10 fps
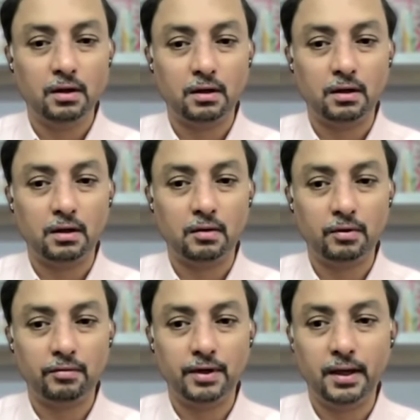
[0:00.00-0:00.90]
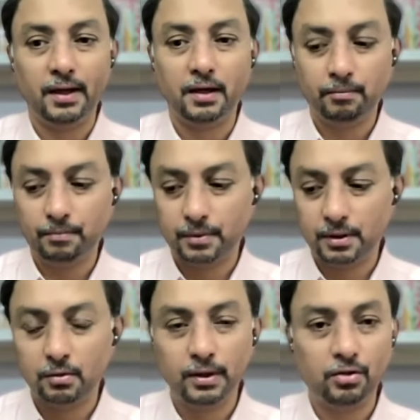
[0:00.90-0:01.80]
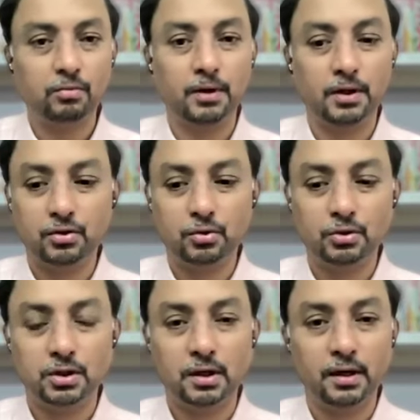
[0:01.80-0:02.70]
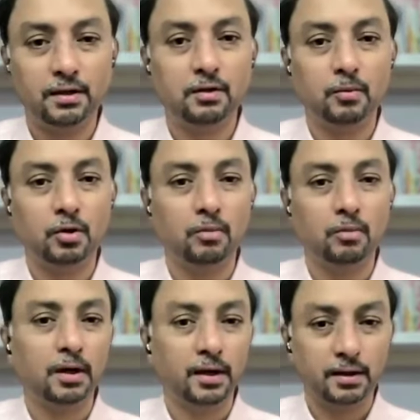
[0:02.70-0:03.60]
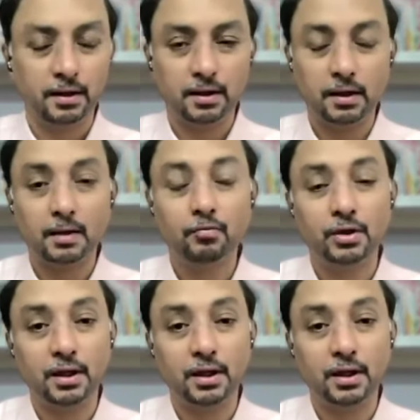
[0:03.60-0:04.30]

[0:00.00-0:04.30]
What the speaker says: We'll take up. Otherwise, please do join us tomorrow morning at 6 a.m.